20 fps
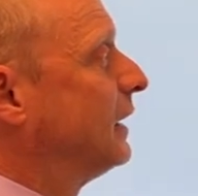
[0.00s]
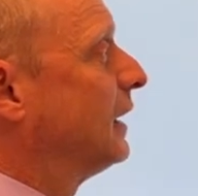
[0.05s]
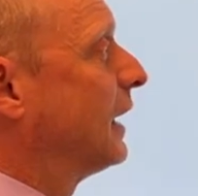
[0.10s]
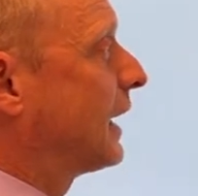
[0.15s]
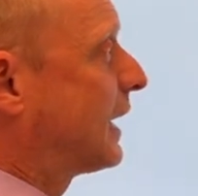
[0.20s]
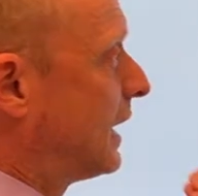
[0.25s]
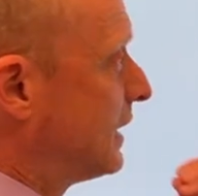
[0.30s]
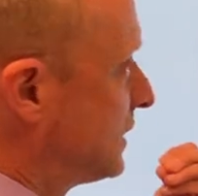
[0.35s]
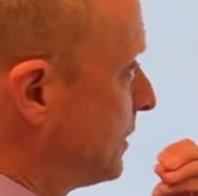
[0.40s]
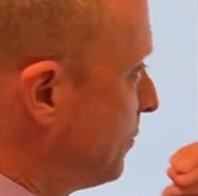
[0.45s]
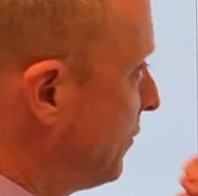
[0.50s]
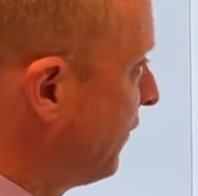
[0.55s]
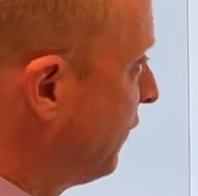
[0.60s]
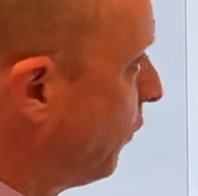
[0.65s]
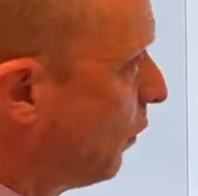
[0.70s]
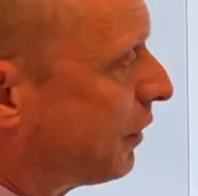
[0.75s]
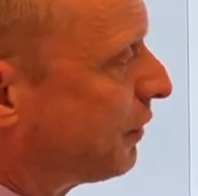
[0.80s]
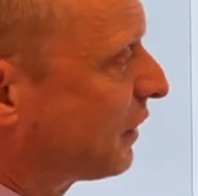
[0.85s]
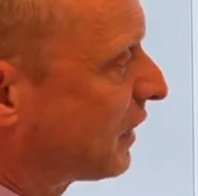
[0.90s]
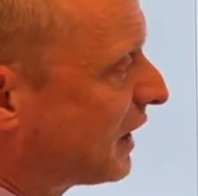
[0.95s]
like I said
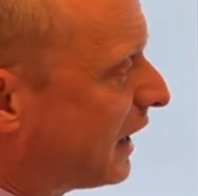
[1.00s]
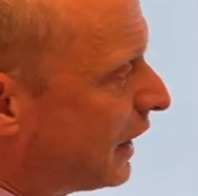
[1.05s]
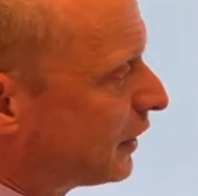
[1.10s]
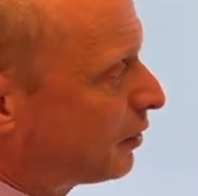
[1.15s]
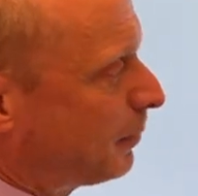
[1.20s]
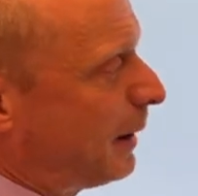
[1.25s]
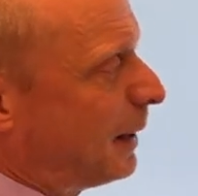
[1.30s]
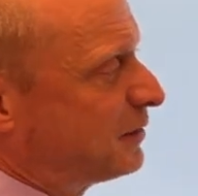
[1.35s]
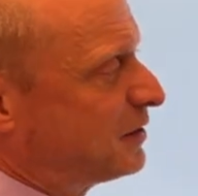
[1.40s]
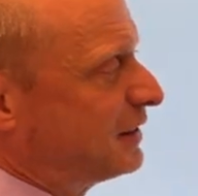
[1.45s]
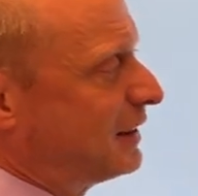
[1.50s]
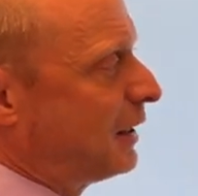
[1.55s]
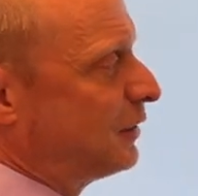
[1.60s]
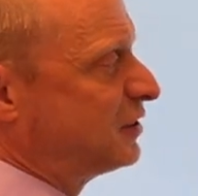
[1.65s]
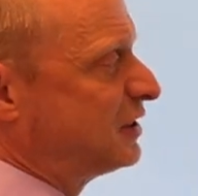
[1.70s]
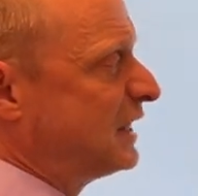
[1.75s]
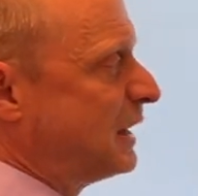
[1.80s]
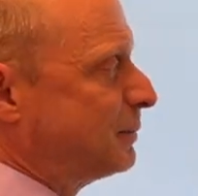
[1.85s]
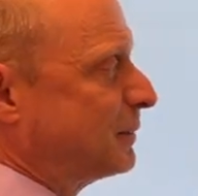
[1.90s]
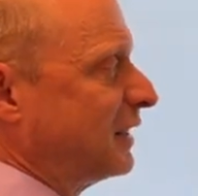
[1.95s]
before, for contour maps is how
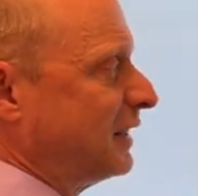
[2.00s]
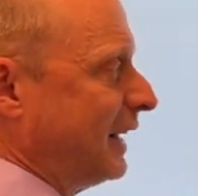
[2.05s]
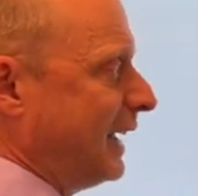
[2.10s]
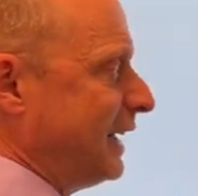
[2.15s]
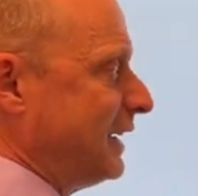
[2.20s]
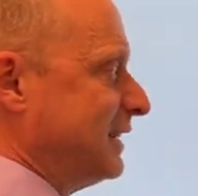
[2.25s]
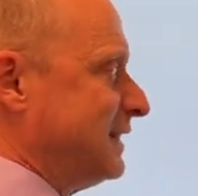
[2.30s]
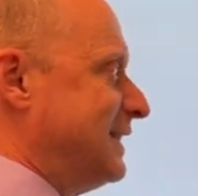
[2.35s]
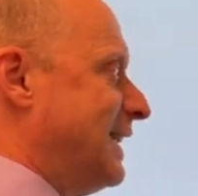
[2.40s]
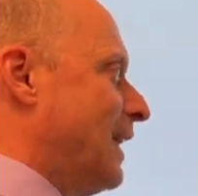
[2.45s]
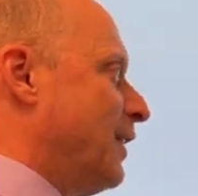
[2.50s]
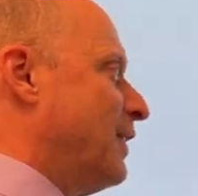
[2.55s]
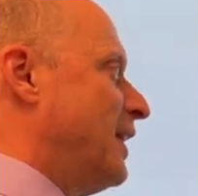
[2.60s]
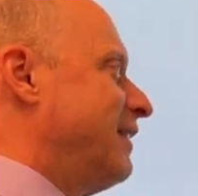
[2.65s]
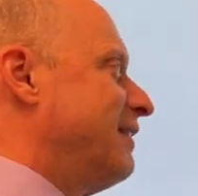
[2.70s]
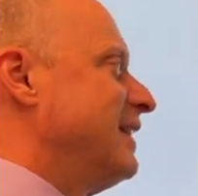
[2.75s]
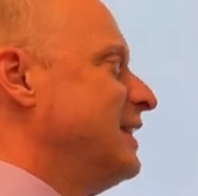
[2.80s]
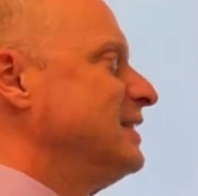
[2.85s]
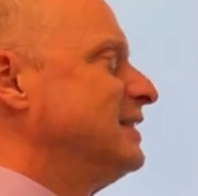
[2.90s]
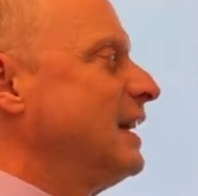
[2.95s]
steep the land is. Now there
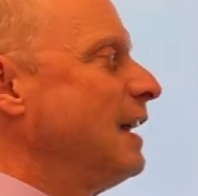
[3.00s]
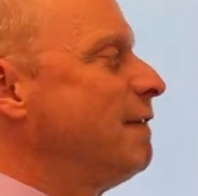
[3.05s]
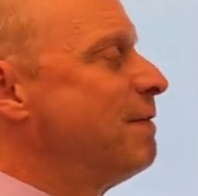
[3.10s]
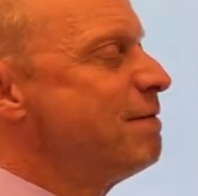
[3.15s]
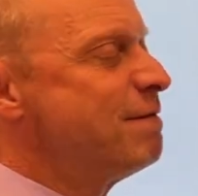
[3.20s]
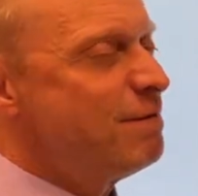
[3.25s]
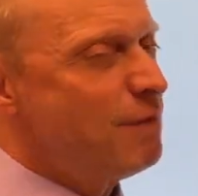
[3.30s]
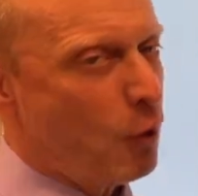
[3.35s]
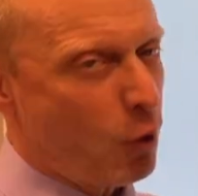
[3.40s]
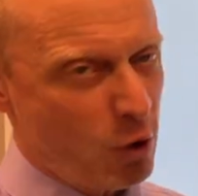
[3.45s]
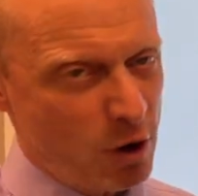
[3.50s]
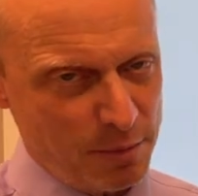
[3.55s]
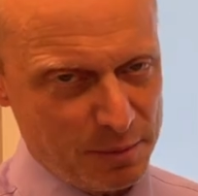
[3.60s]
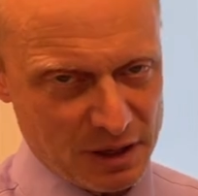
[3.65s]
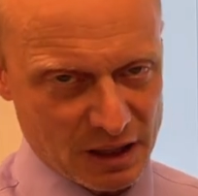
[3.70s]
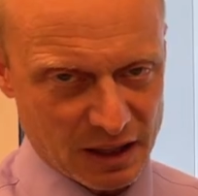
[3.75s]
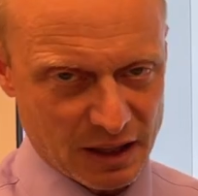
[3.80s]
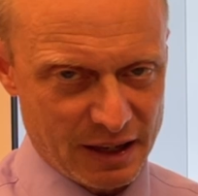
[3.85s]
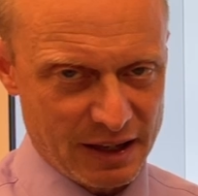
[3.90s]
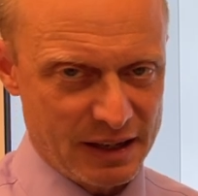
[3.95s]
is a
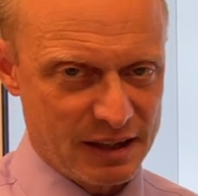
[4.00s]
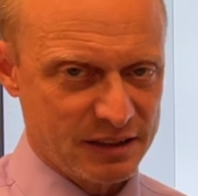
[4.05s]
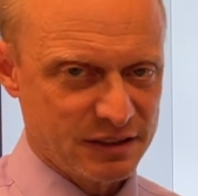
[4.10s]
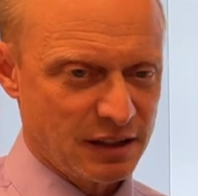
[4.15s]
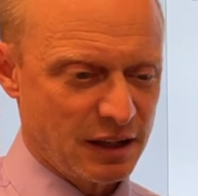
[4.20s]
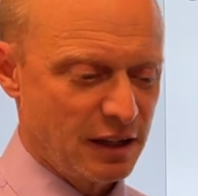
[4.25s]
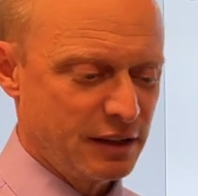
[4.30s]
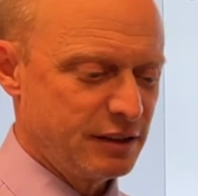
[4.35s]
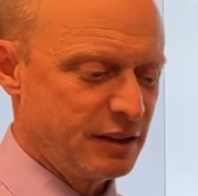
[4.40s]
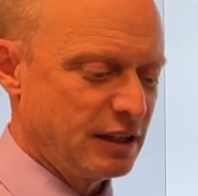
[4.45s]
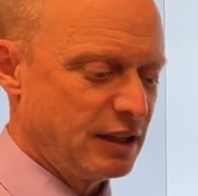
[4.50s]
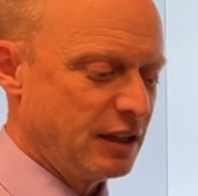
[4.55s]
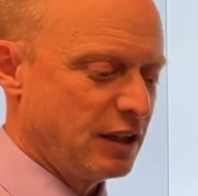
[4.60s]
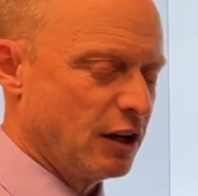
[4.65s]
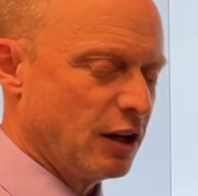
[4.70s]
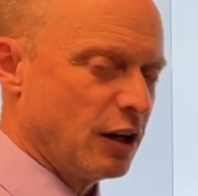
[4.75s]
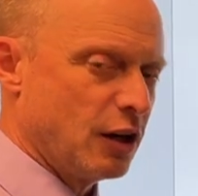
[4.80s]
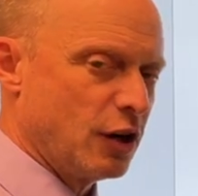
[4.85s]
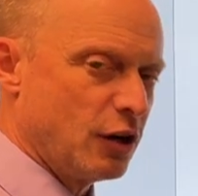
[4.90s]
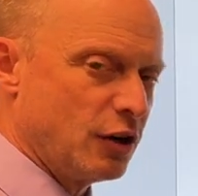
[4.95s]
formula. It is on the
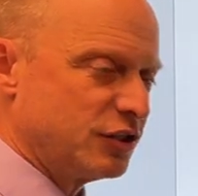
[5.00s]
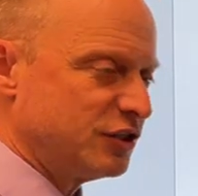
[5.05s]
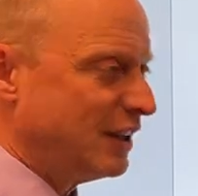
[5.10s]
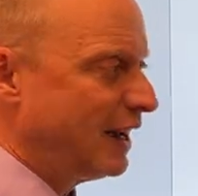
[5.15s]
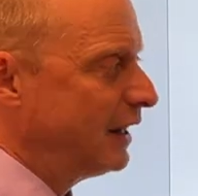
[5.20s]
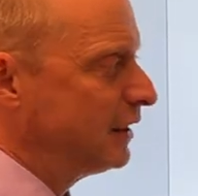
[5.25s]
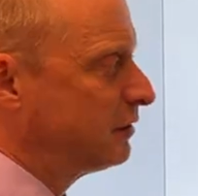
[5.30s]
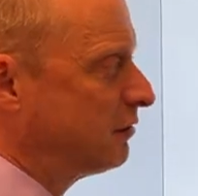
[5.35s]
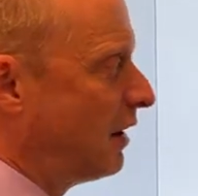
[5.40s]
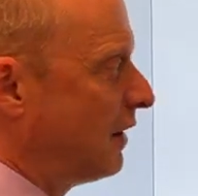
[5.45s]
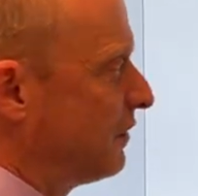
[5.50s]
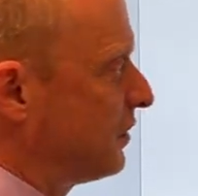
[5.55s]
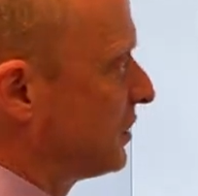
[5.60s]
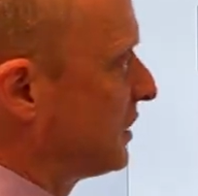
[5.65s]
Earth Science Reference